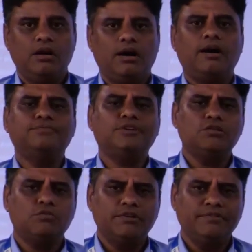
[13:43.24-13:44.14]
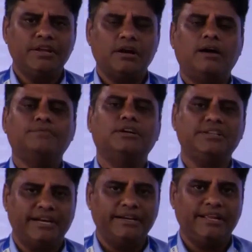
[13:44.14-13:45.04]
After 1 week, after
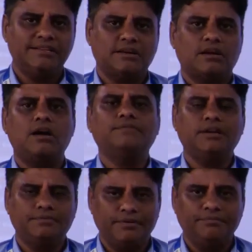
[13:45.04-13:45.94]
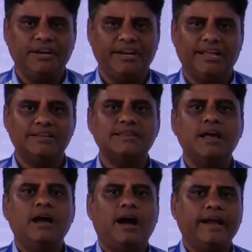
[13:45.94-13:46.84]
10 days or after 15 days,
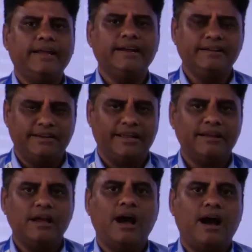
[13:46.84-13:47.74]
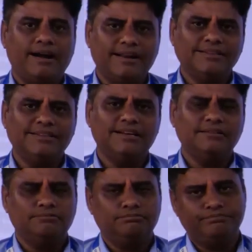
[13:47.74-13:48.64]
I can take another